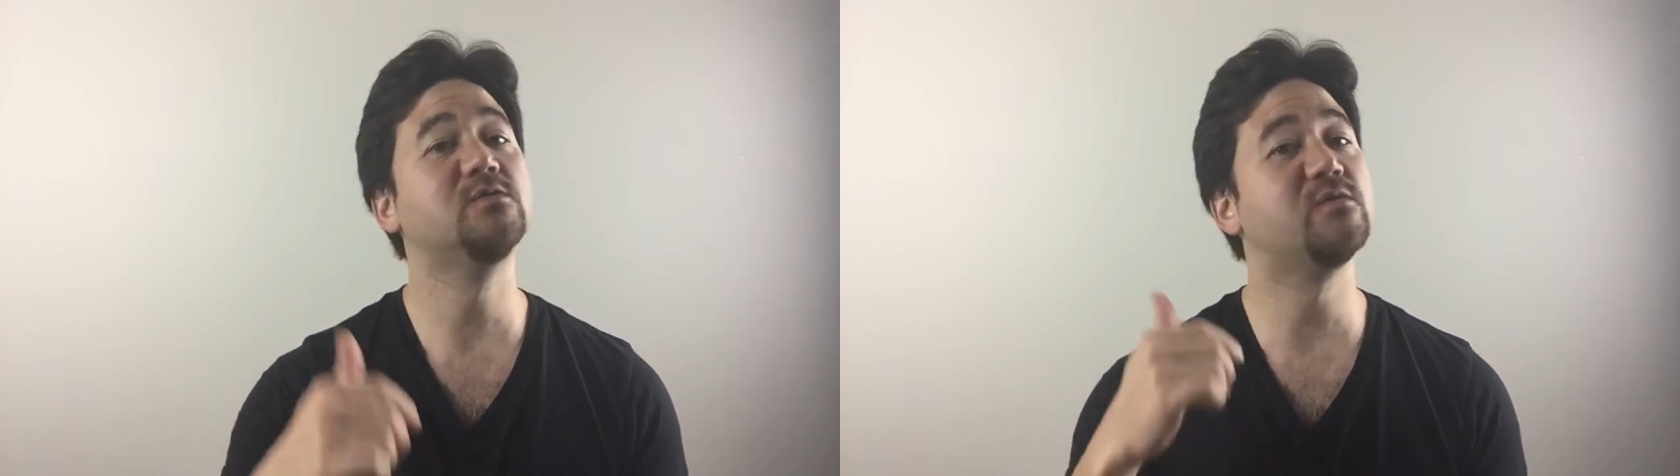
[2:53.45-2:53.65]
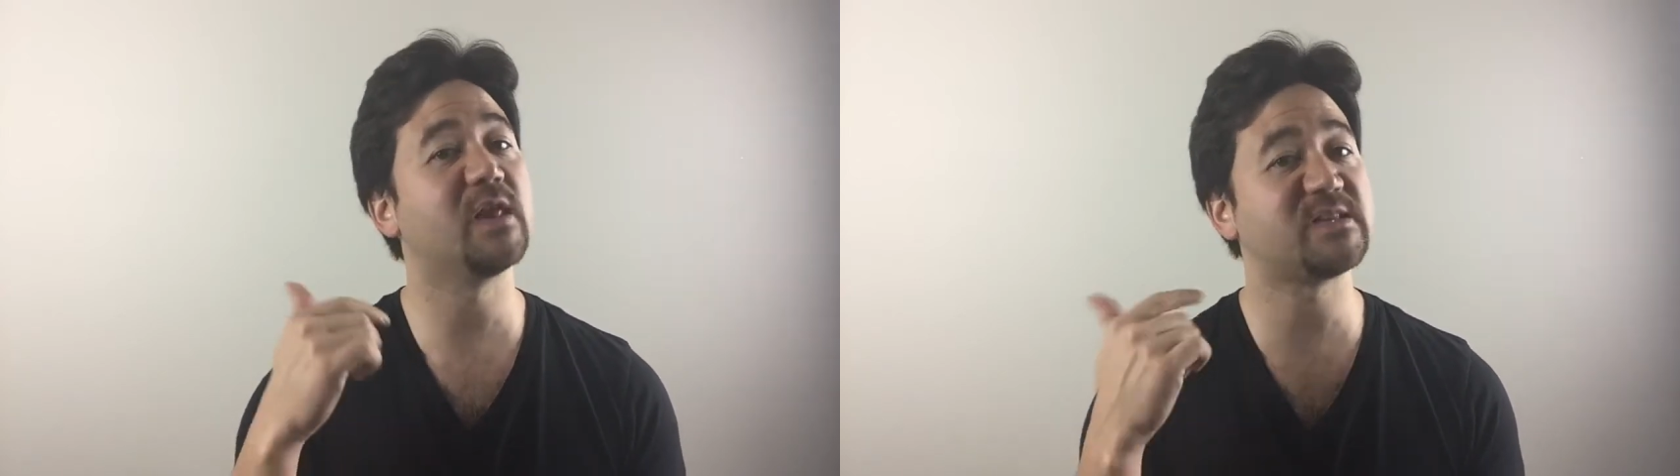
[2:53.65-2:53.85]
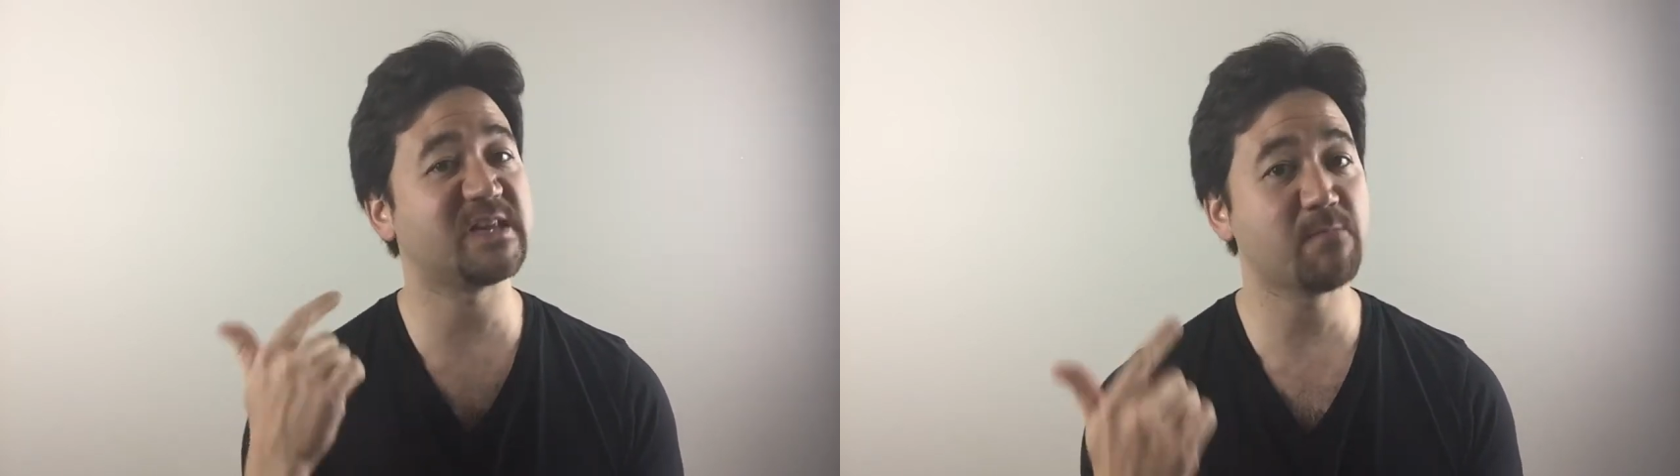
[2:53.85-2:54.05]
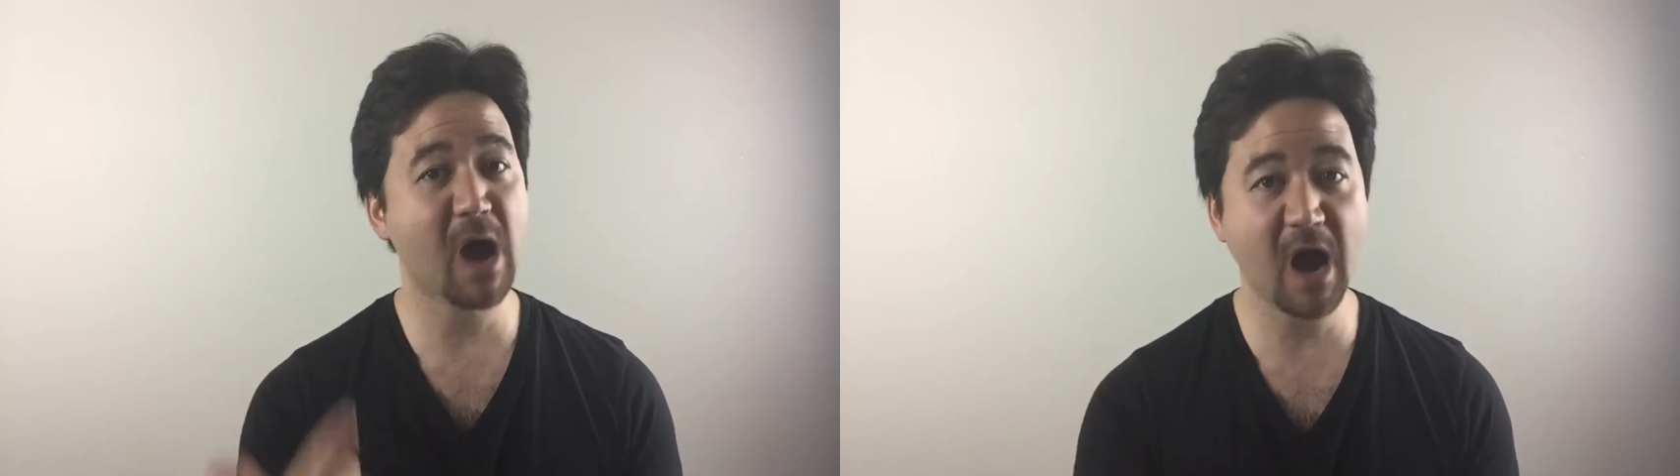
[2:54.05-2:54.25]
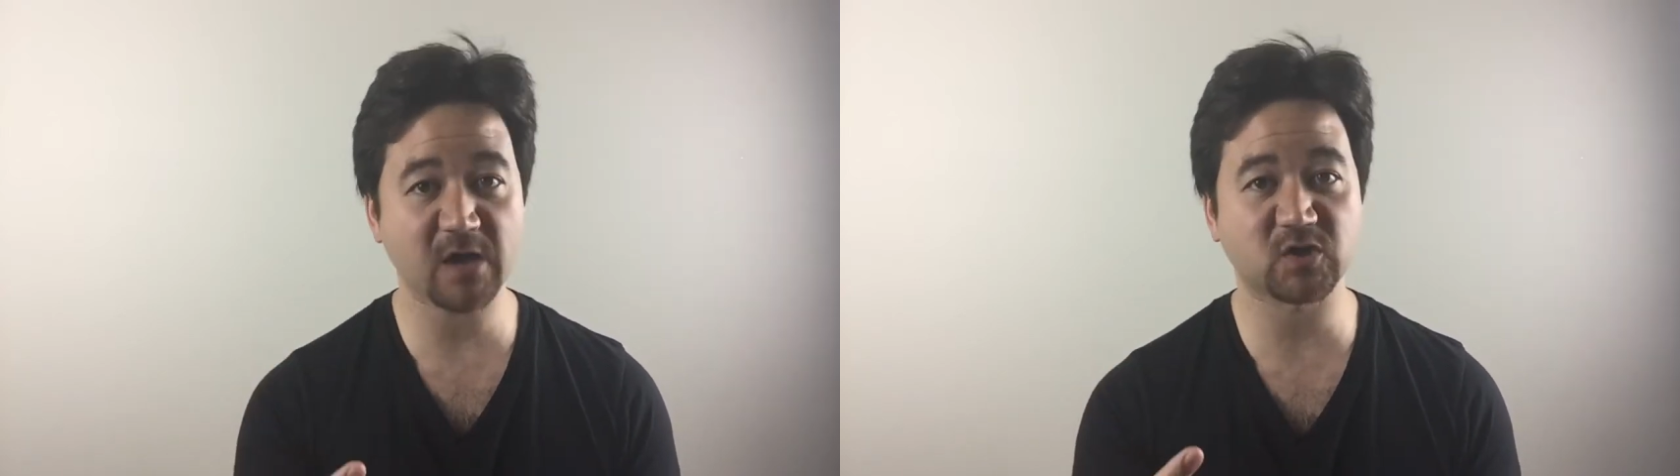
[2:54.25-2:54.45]
Do they seem
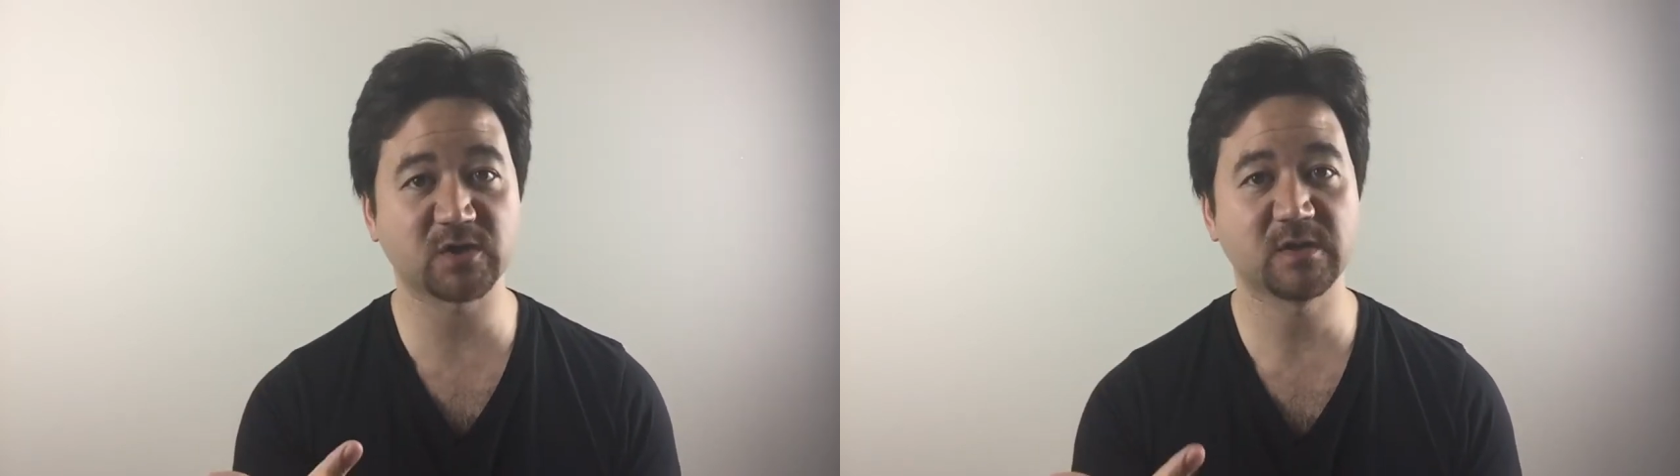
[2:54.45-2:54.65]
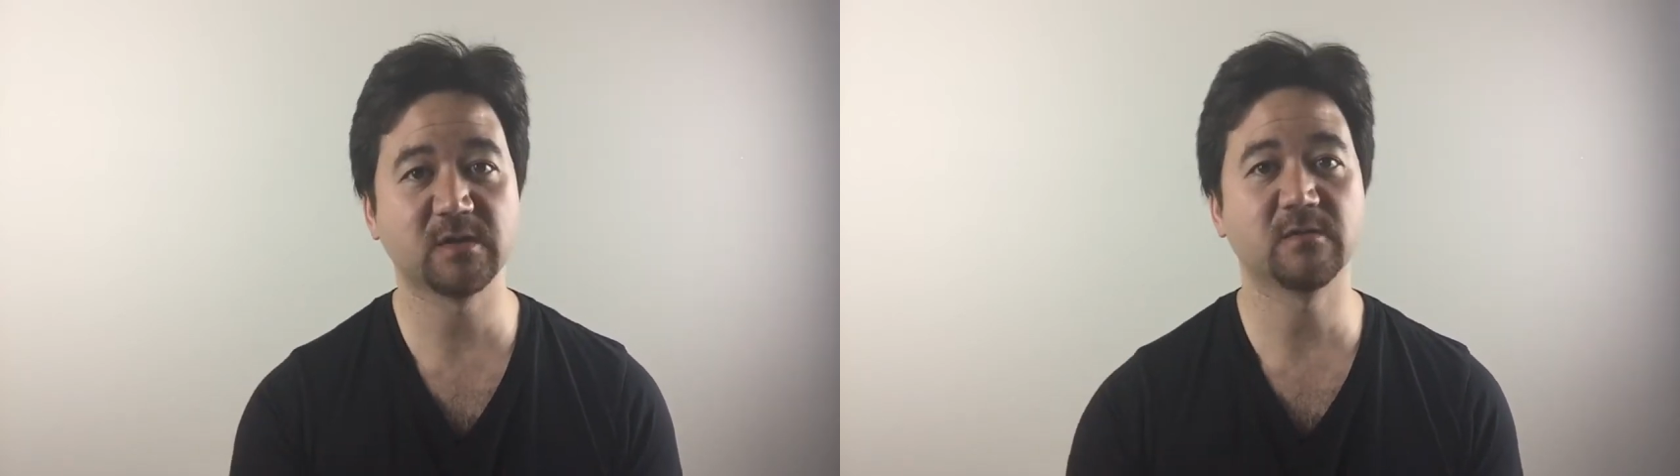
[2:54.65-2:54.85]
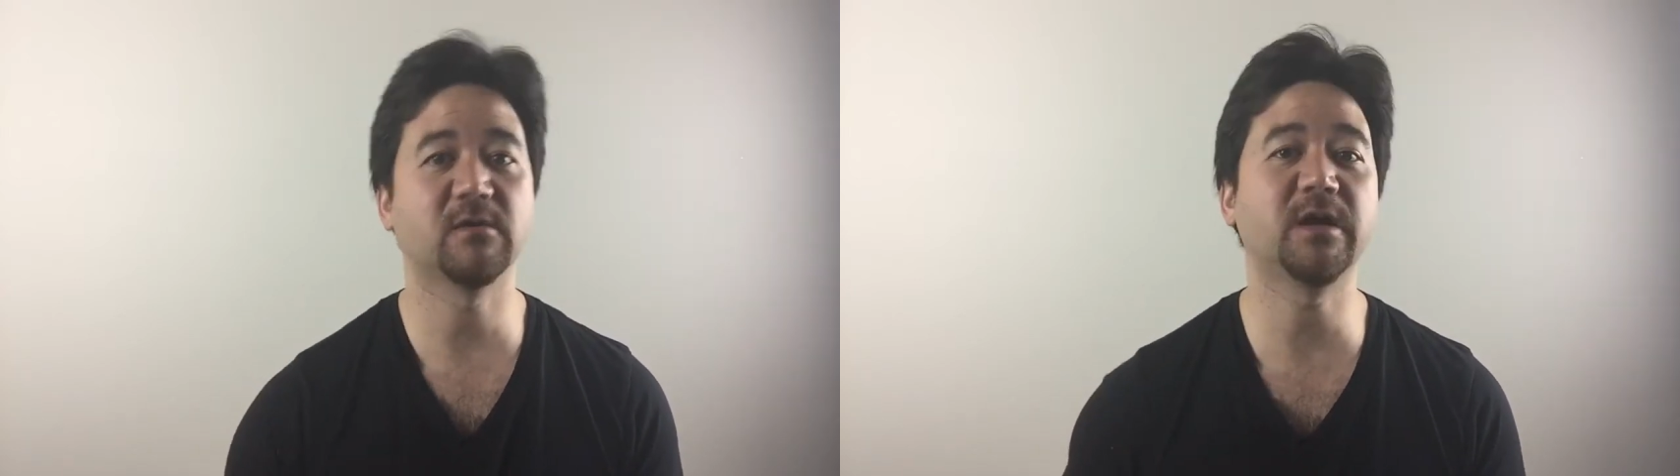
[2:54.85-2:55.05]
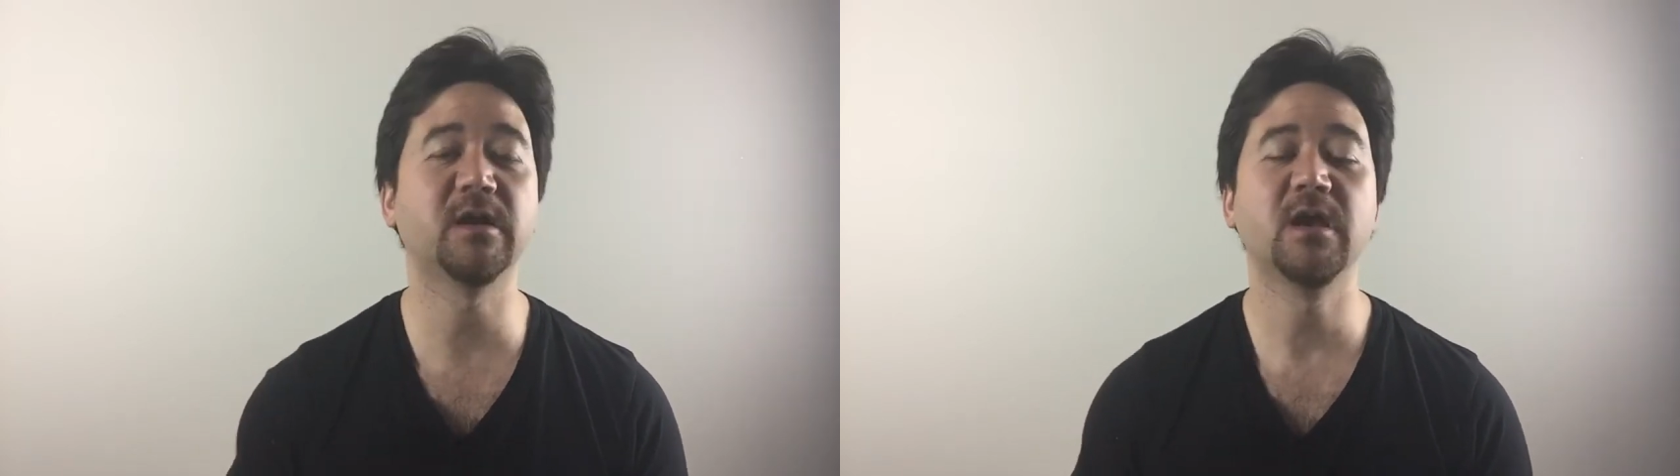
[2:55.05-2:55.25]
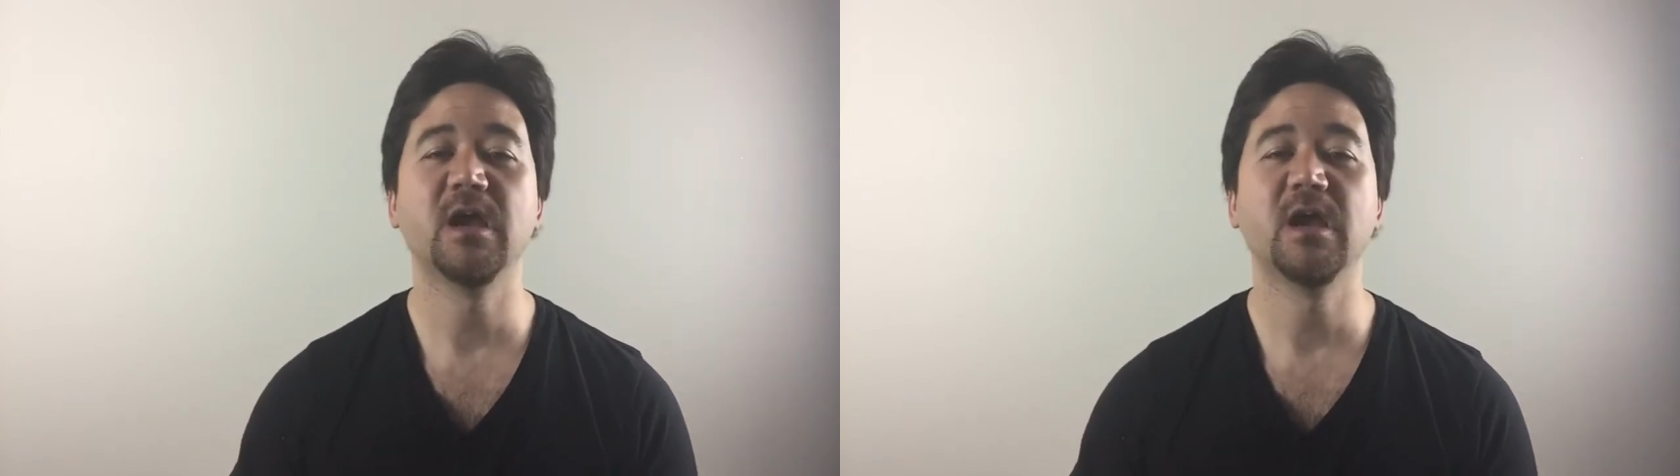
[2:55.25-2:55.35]
hushed, right?